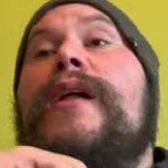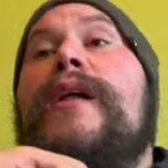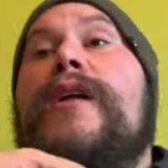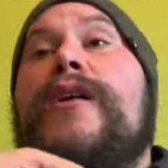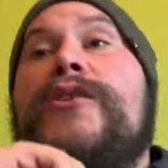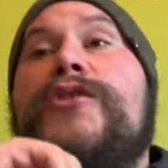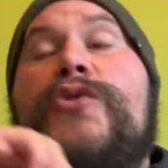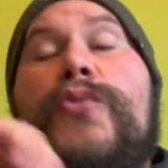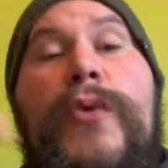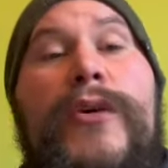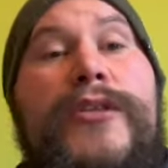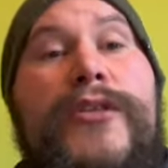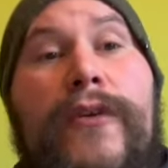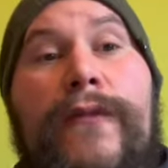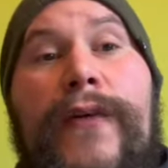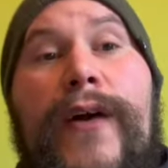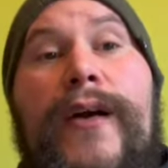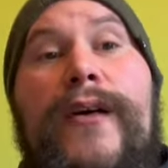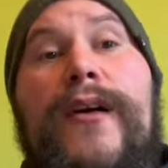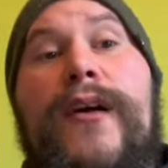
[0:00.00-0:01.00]
switch off
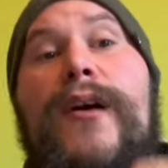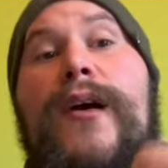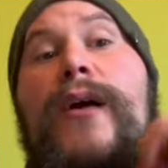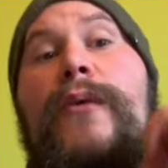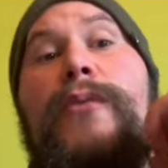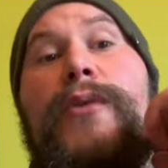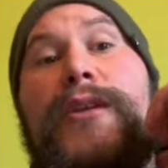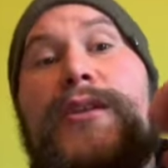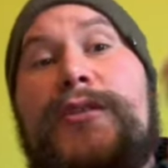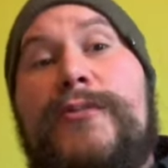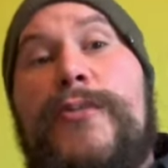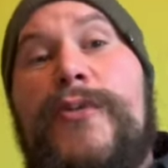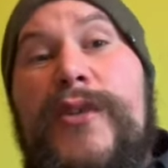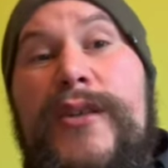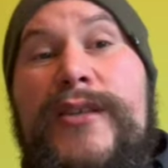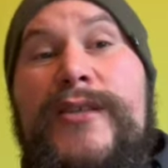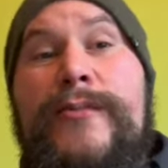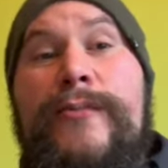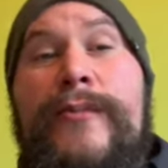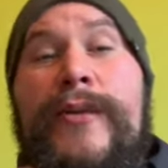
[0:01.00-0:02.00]
hunger and we need to put
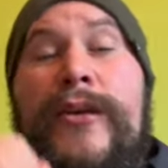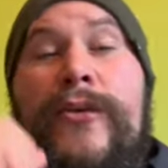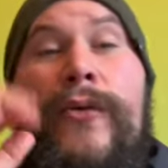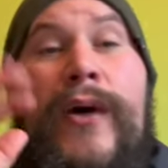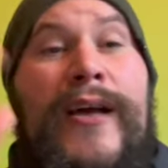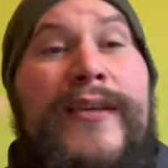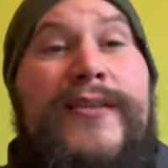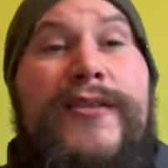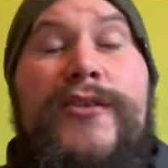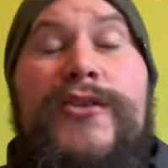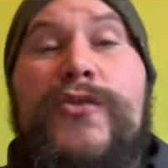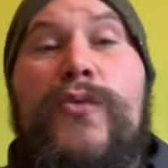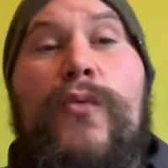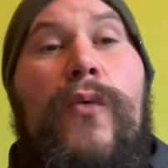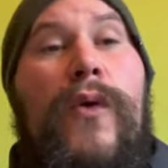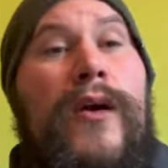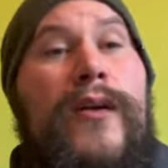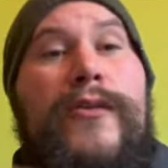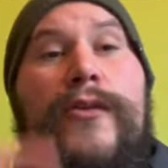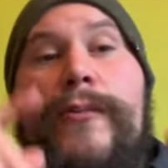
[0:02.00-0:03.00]
these amino acids to
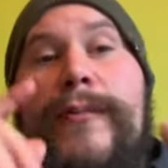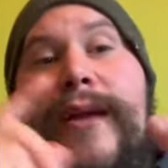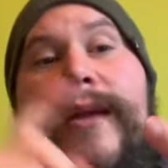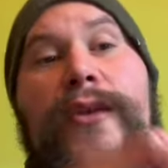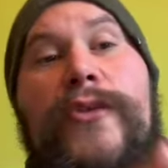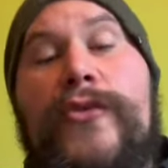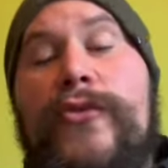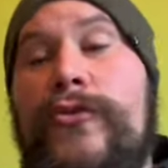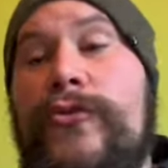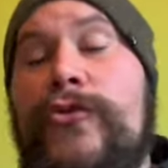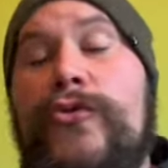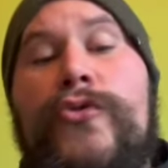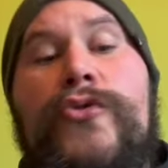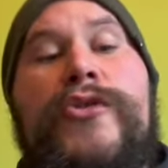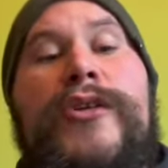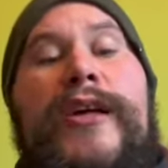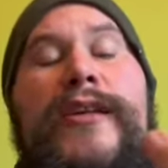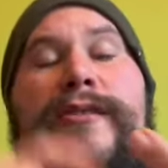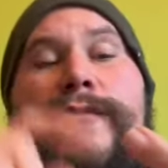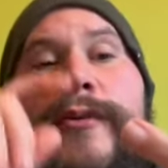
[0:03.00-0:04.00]
work. They're making your
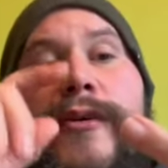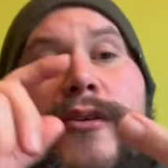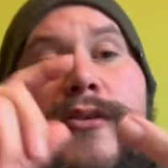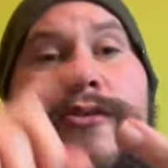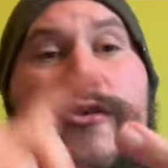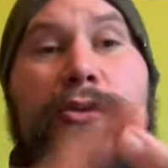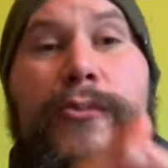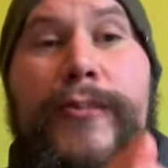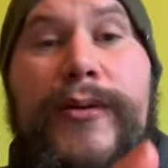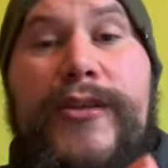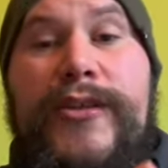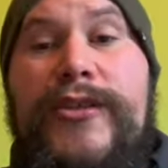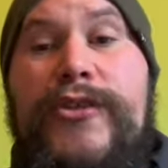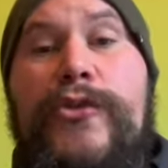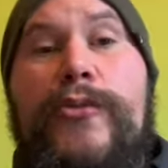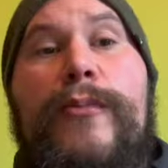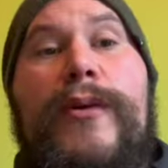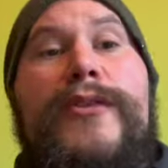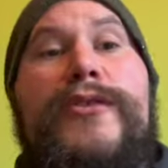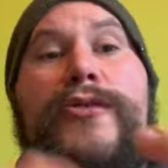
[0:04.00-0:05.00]
neurotransmitters, they're building your
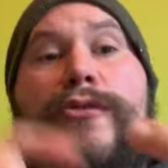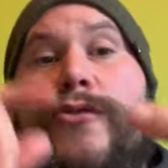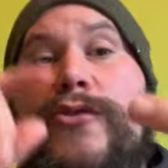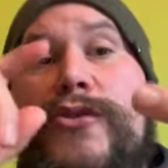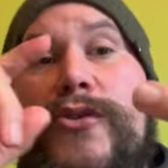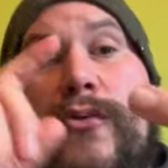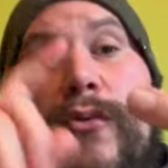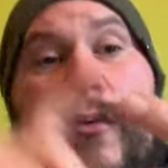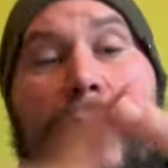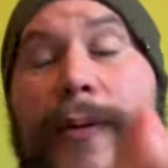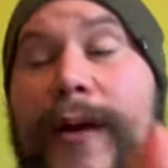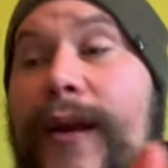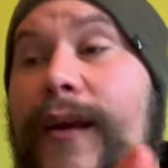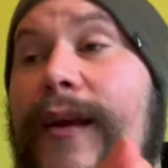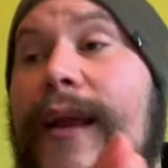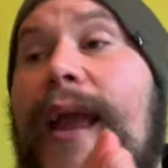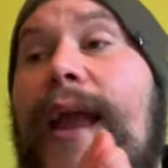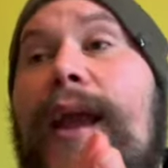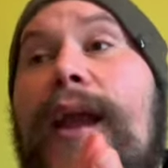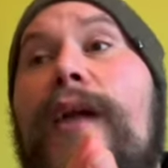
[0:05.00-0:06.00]
muscles, they're
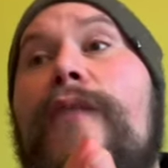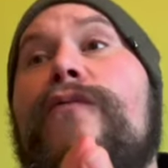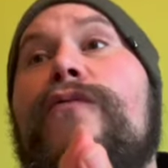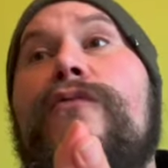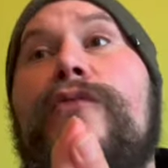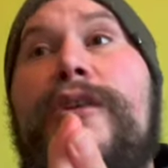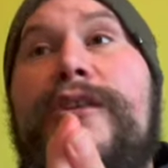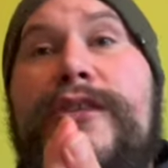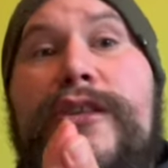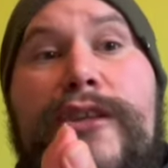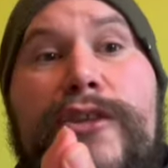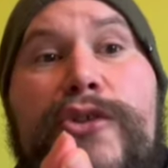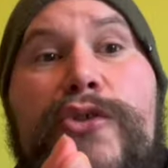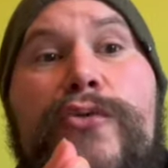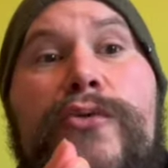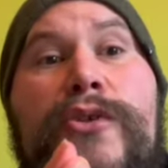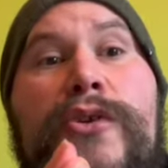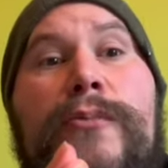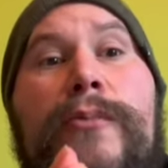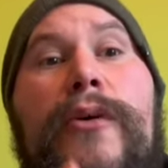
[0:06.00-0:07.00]
repairing every tissue
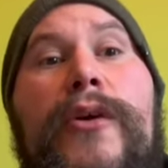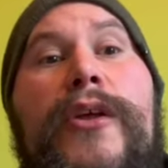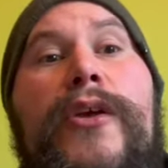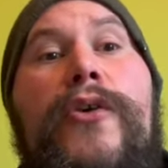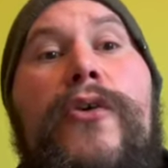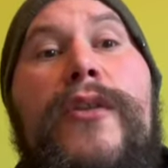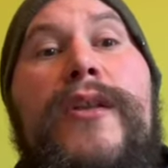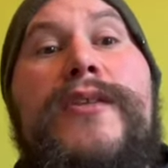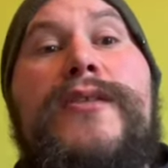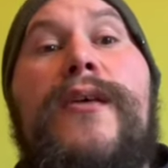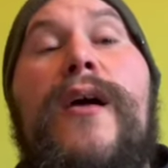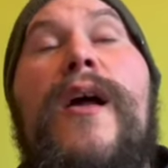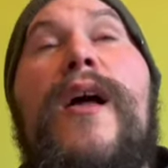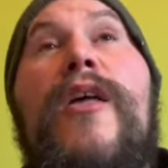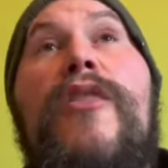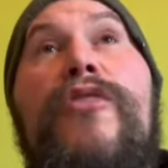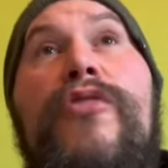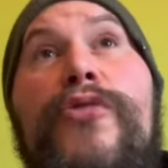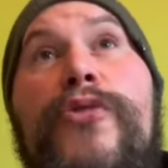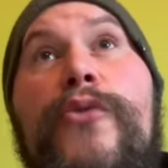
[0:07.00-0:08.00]
in your body. You got this
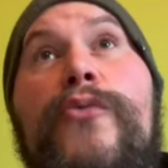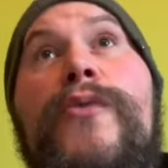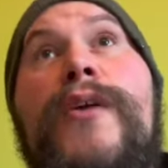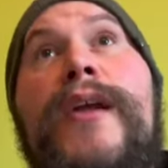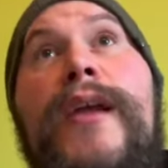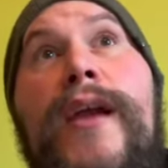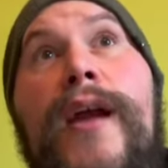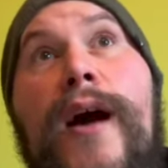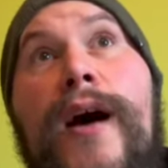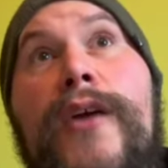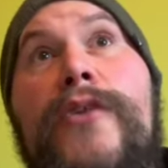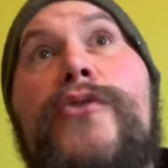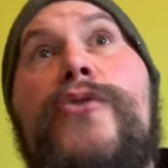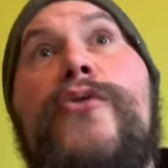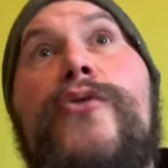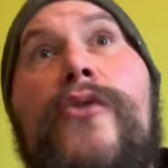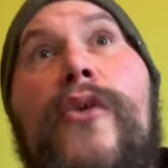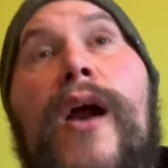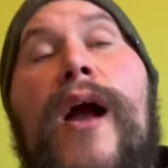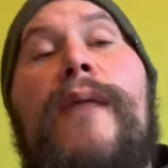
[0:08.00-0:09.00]

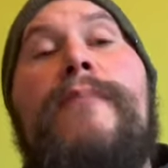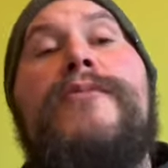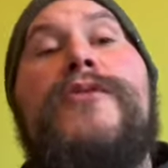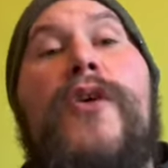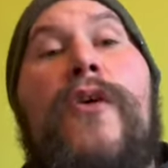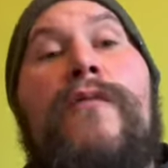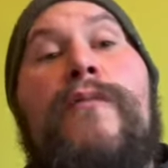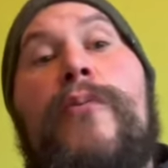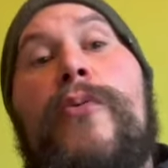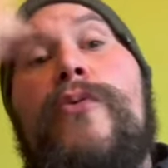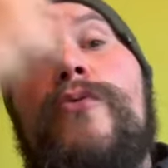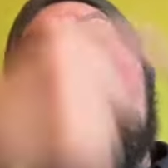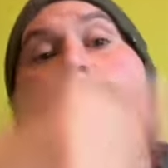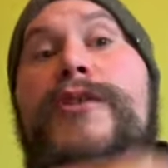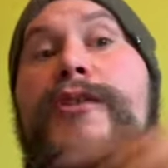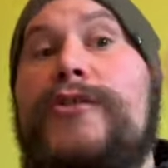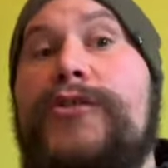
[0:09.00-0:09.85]
300 grams of protein